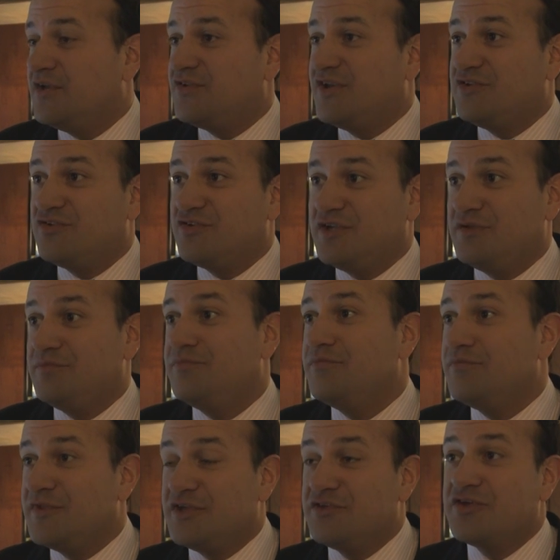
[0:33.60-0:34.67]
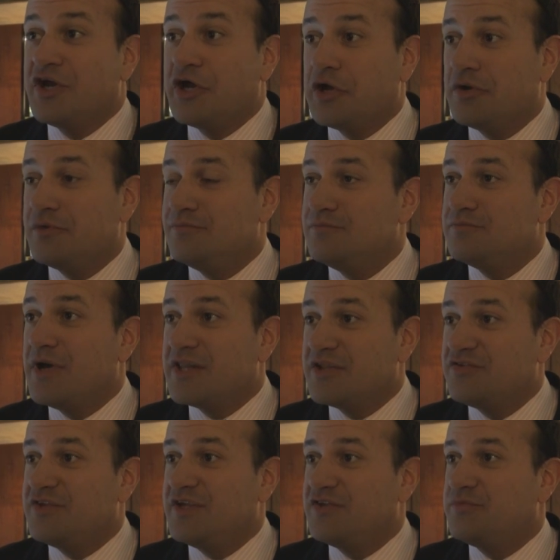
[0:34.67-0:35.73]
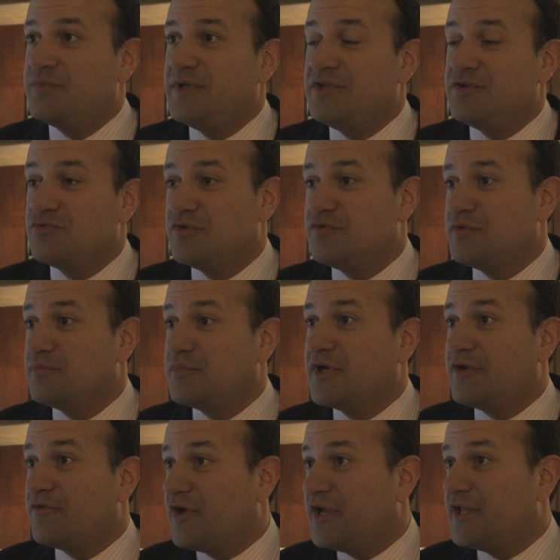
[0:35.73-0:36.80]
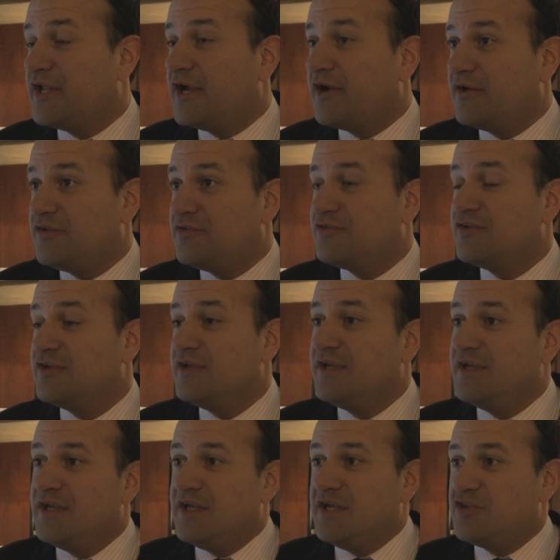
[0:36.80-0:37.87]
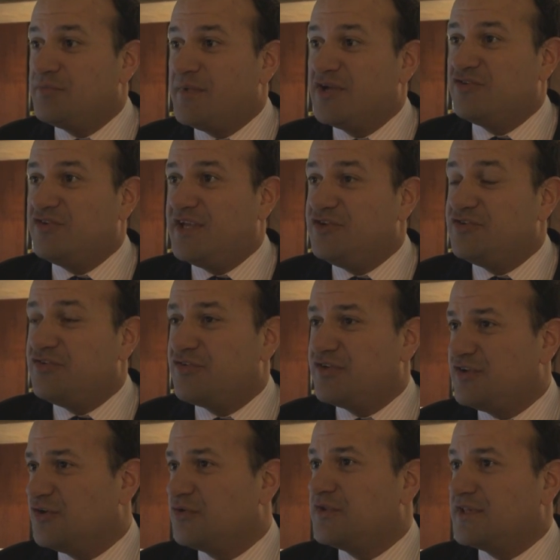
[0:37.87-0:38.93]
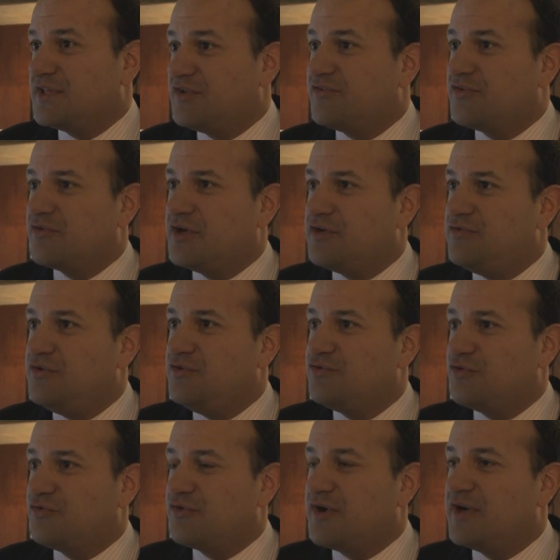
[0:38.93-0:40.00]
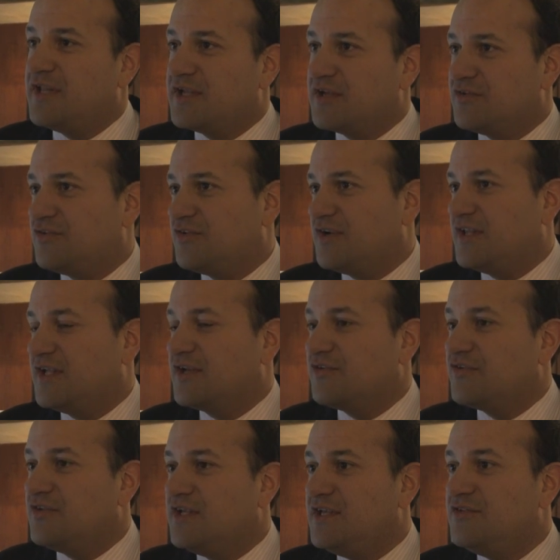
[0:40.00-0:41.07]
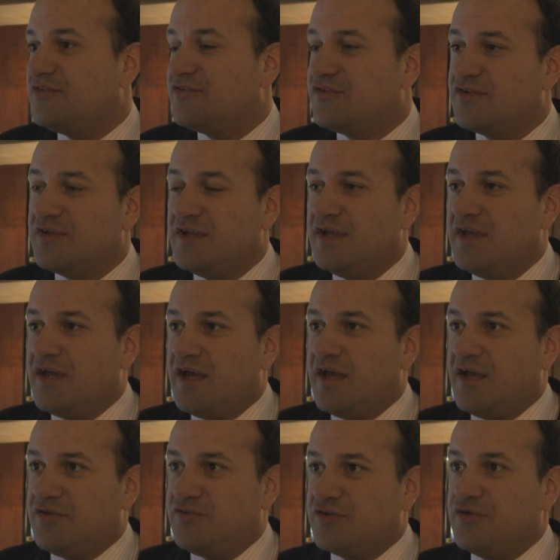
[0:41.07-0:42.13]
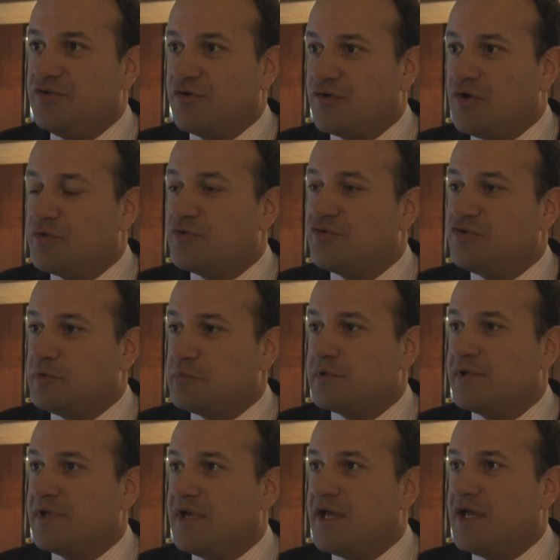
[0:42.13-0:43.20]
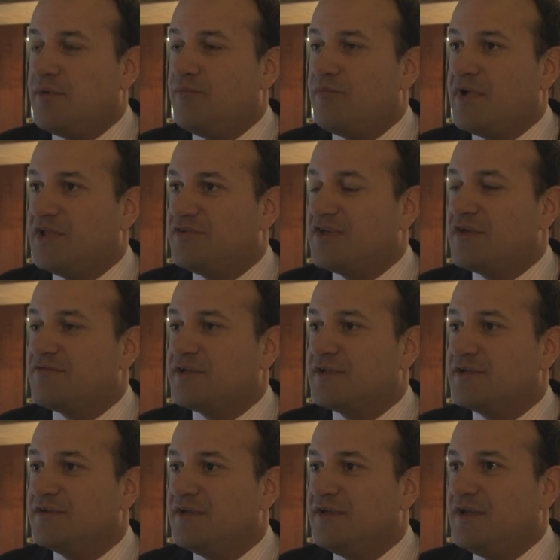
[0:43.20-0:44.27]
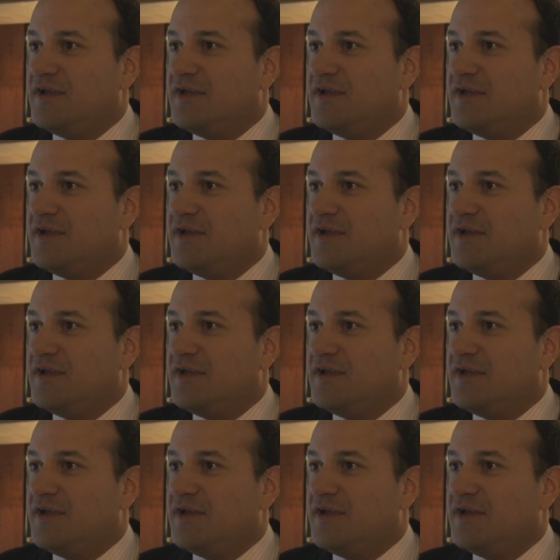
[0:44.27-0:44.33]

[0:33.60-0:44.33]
Essentially, the entire policy has been driven by Ryanair and its machinations, and I don't think that's the right future for Aer Lingus. Aer Lingus needs uh, secure ownership um, and having